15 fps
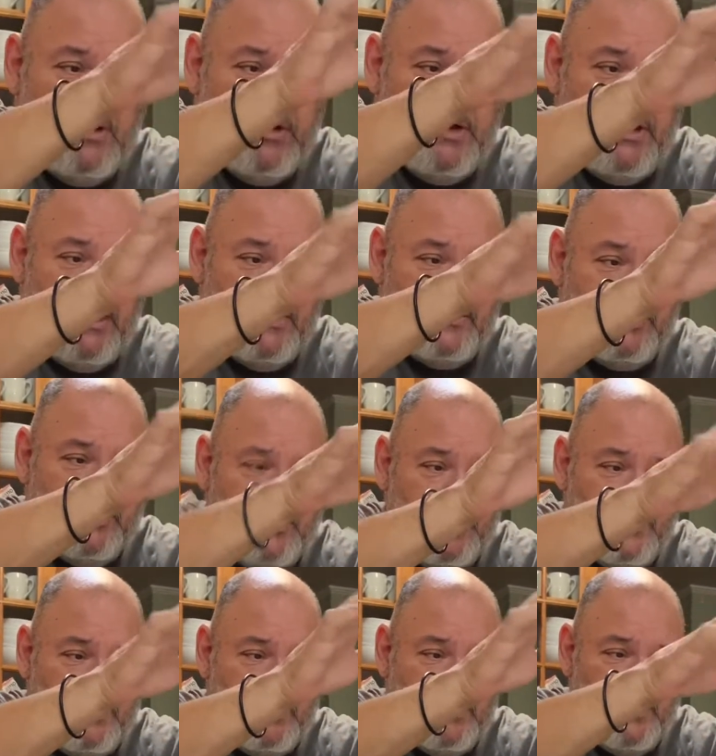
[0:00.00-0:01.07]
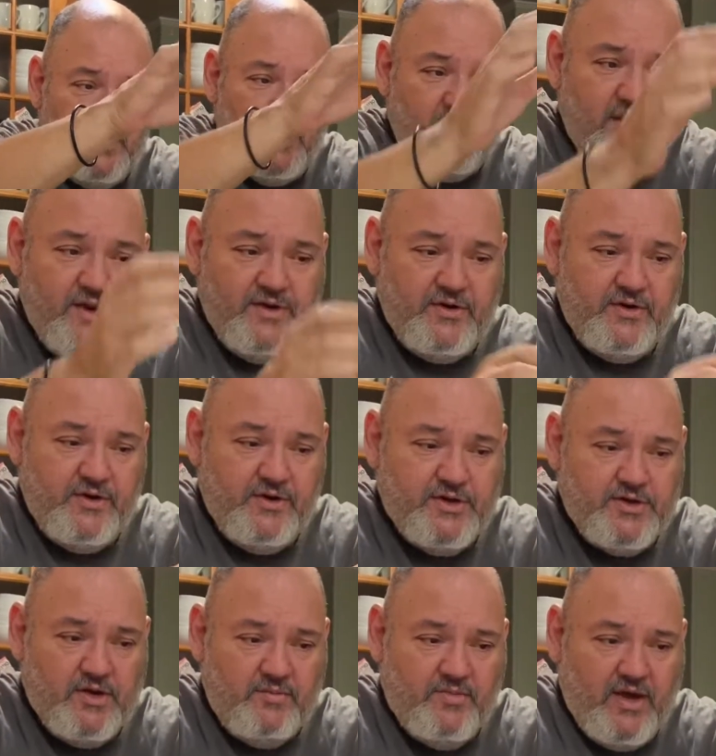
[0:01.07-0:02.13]
and sugar, and then you
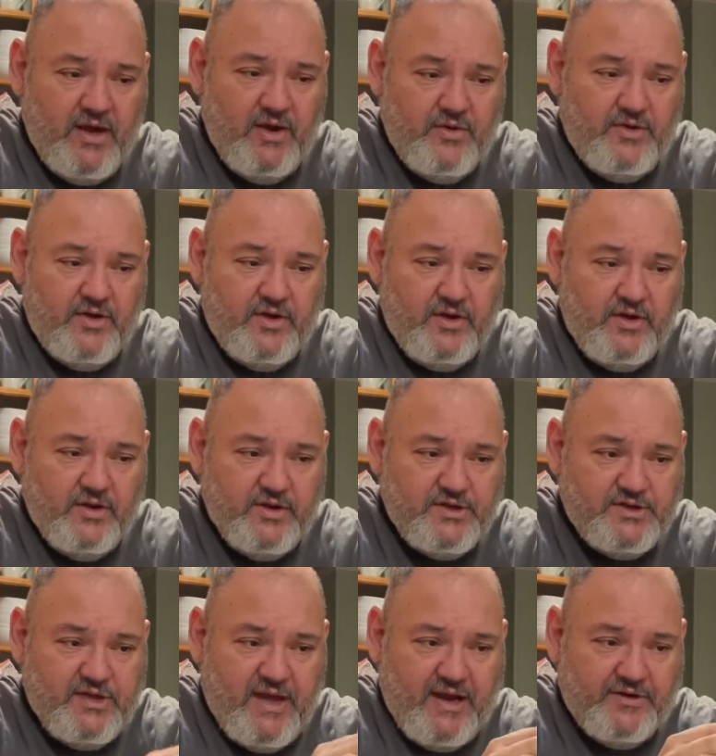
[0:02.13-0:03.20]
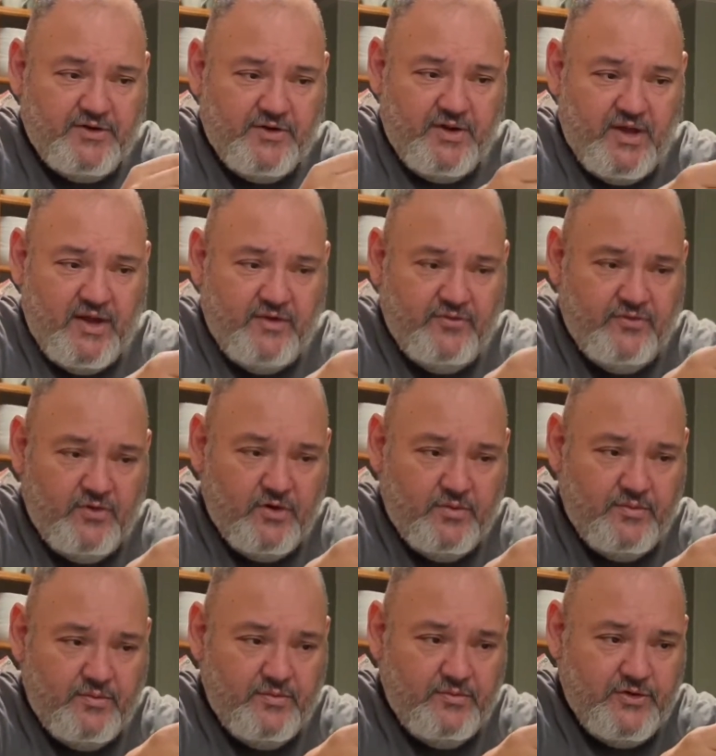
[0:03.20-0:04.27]
just come by with a X-Acto knife
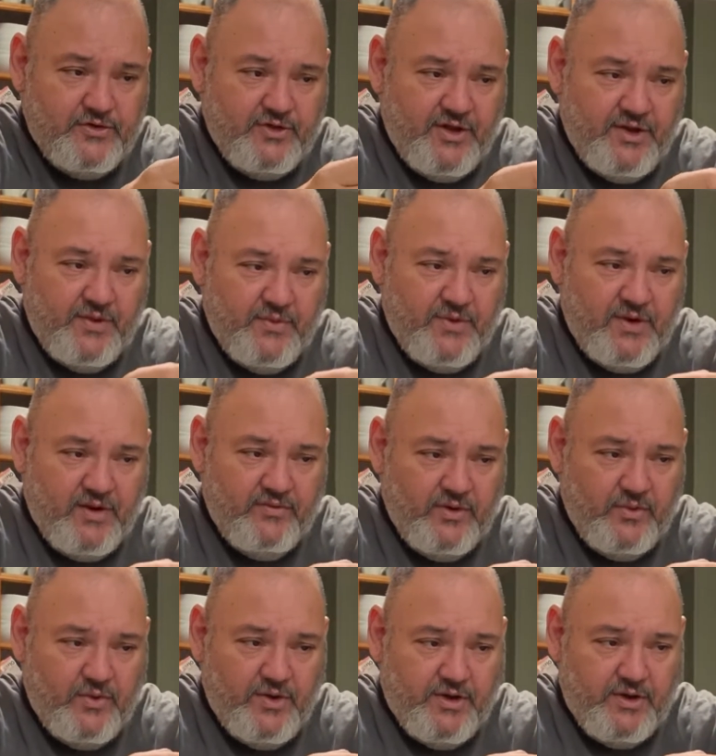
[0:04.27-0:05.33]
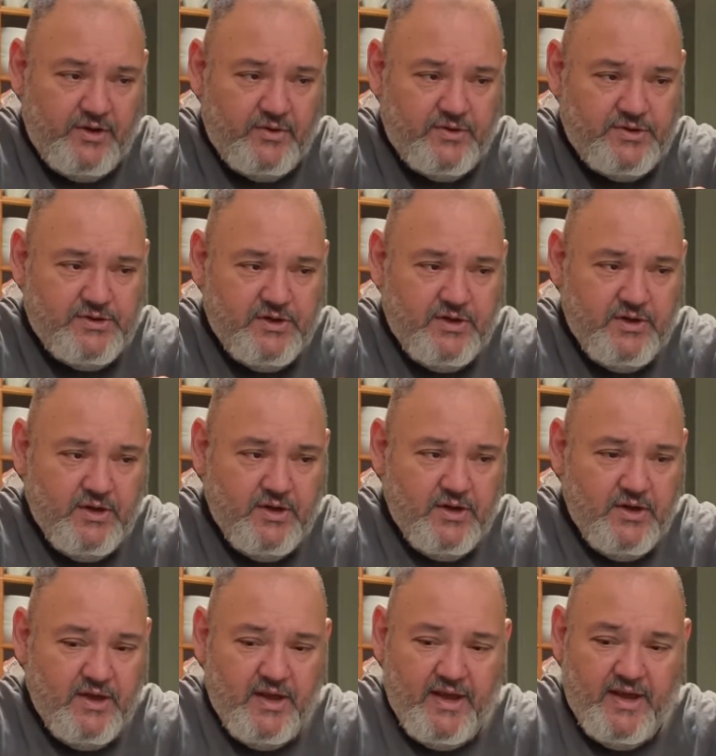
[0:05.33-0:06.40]
or machete, whatever you want to use,
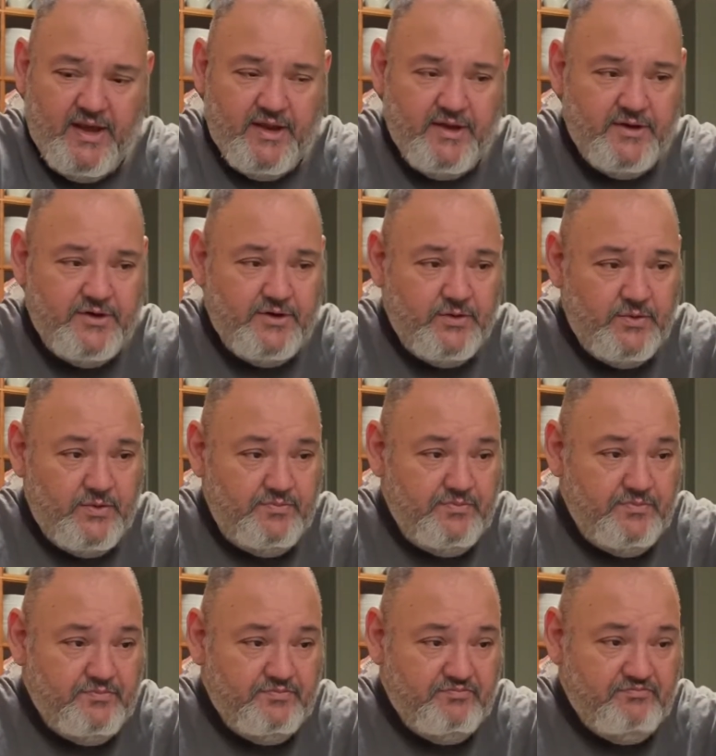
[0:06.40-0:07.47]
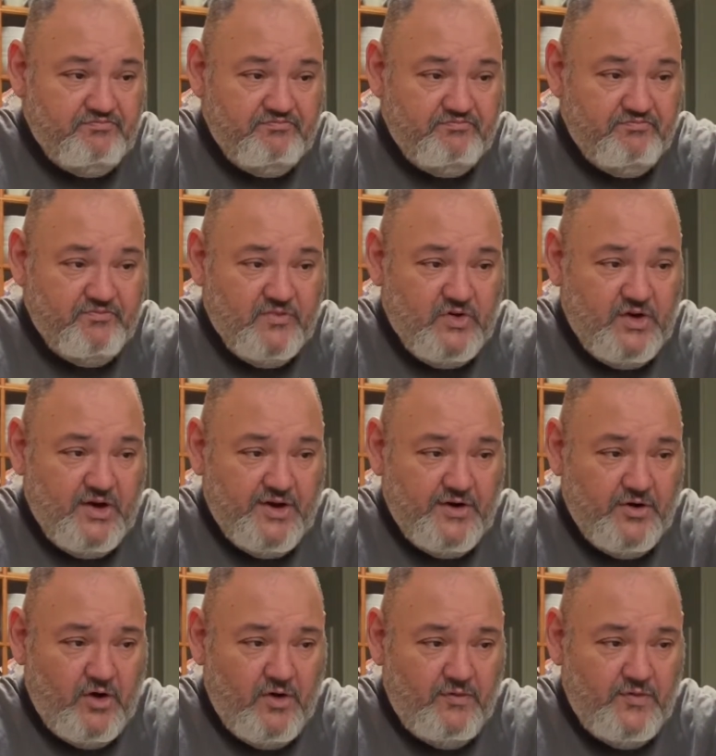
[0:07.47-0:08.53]
and you cut it
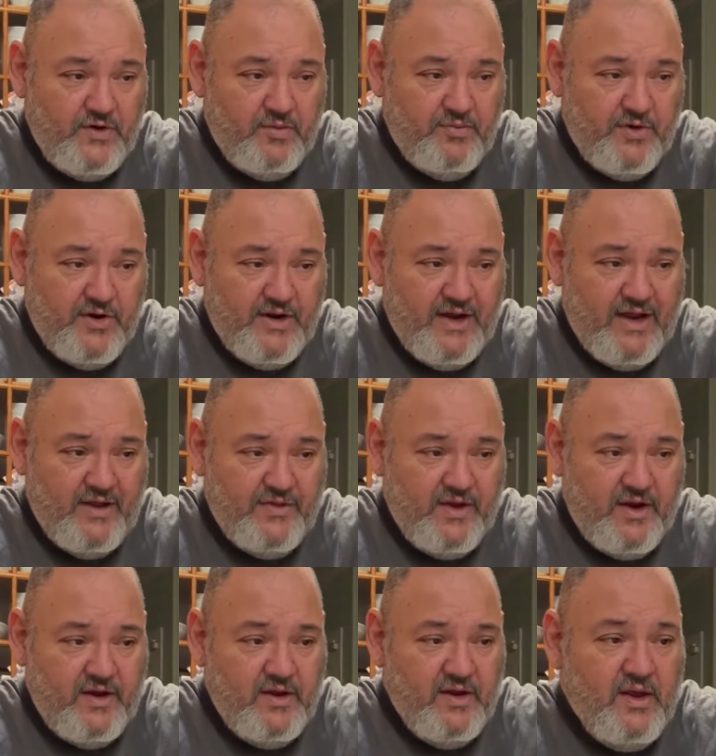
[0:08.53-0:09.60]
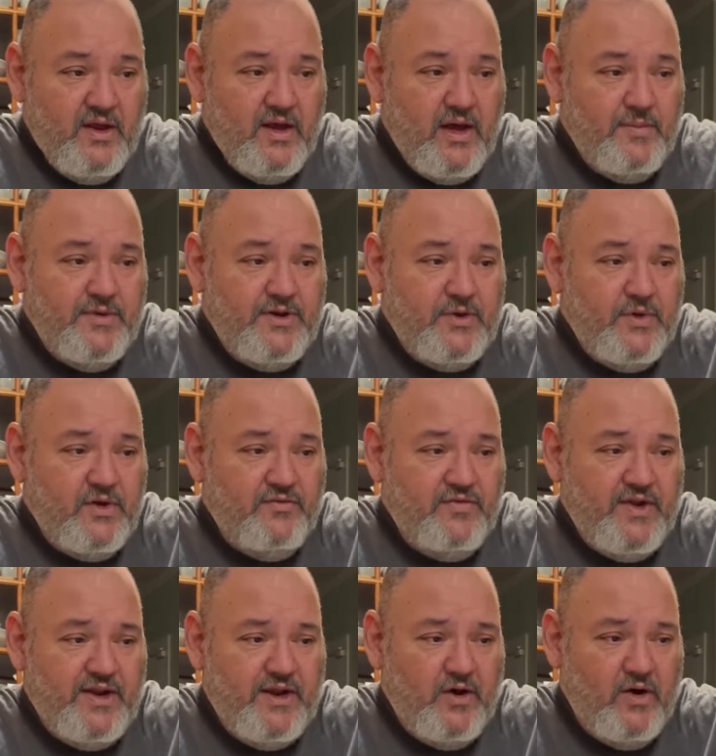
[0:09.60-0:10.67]
off and you put it out there. I'll be doing a
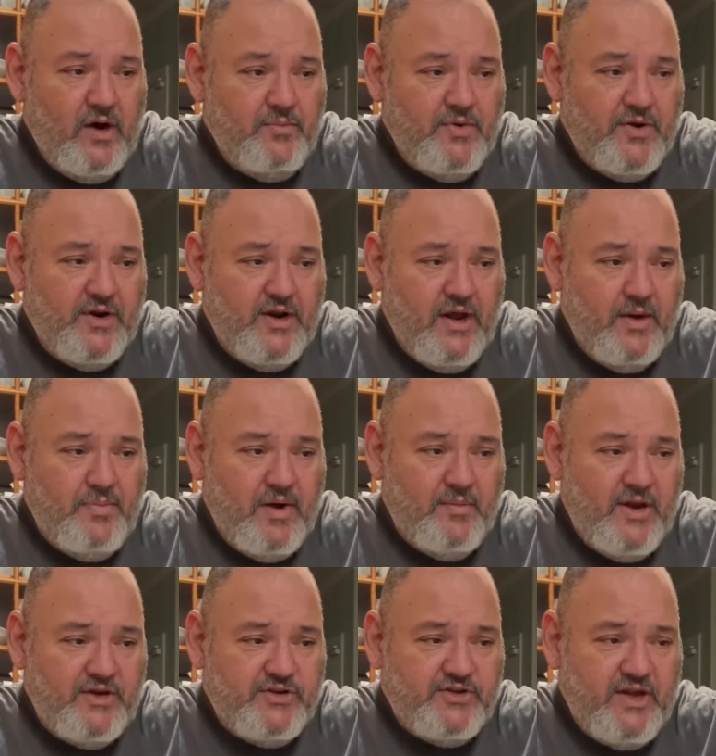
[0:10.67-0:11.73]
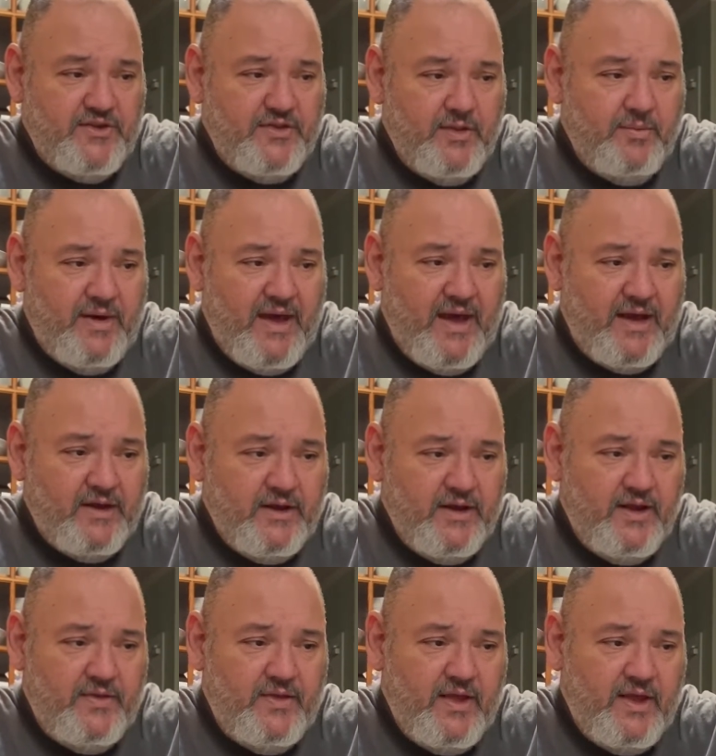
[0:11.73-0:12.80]
video. I'll put it out by my shed in the back,
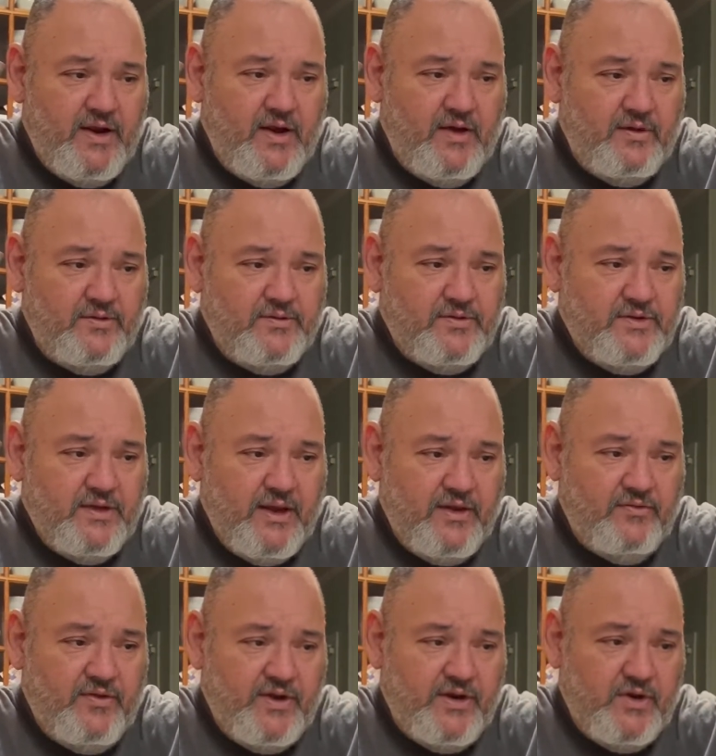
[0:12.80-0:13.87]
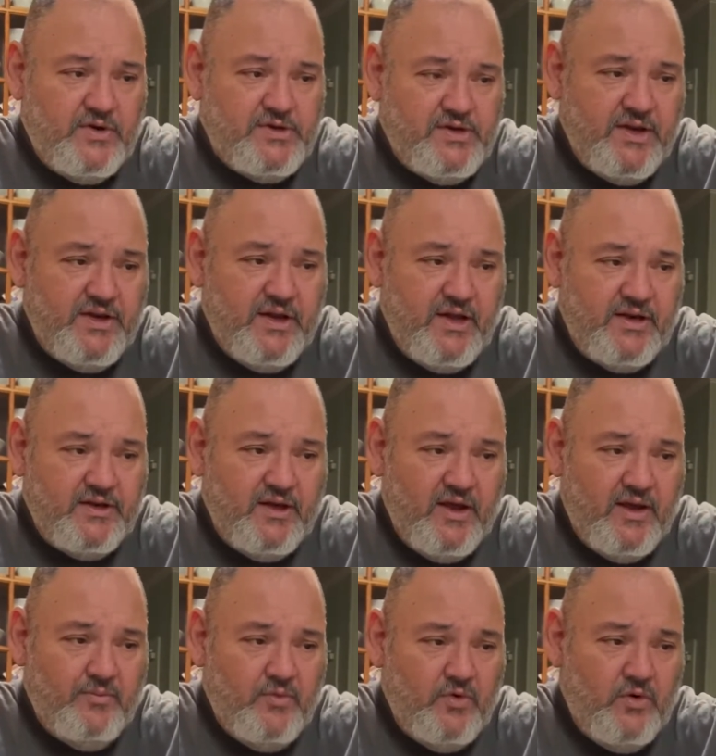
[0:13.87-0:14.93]
and then I'll take videos at
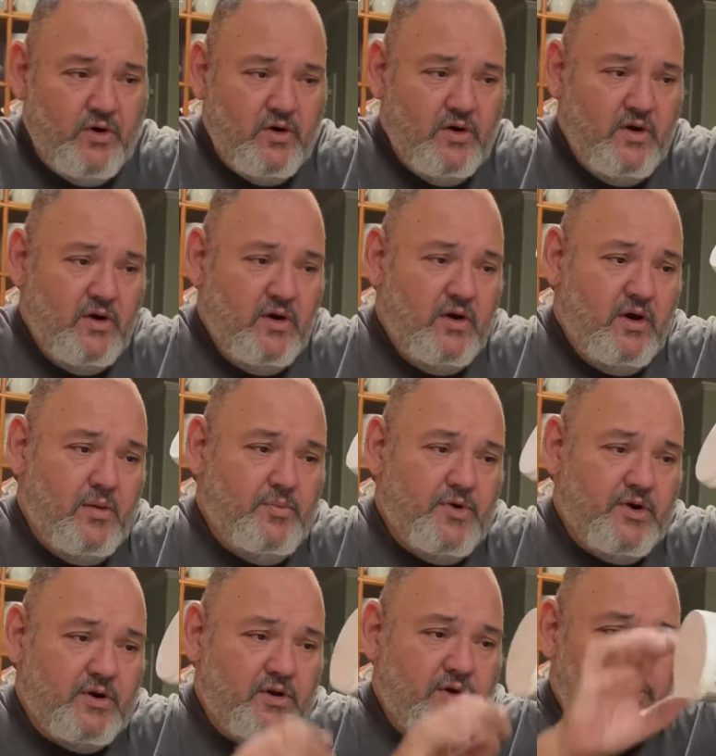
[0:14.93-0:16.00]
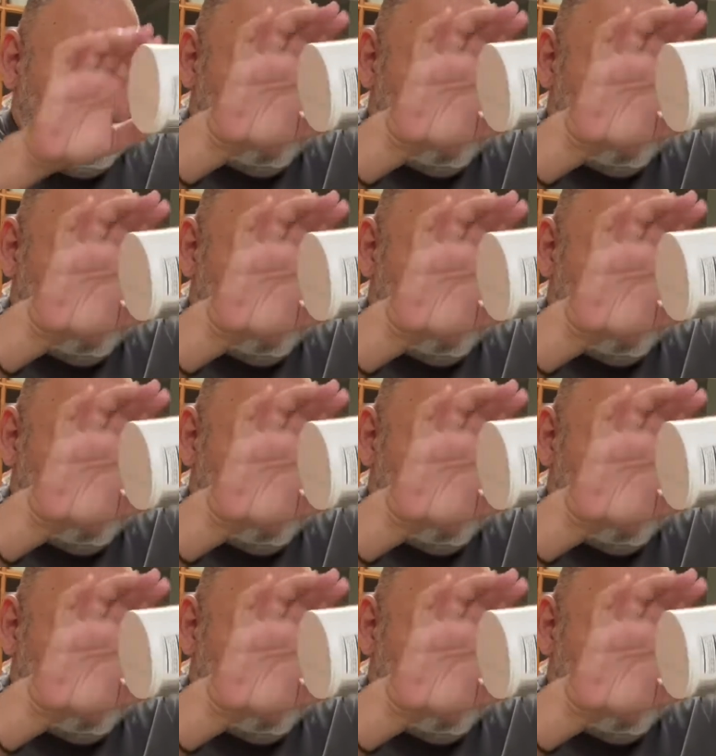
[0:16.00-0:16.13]
nighttime, or I'll put it closer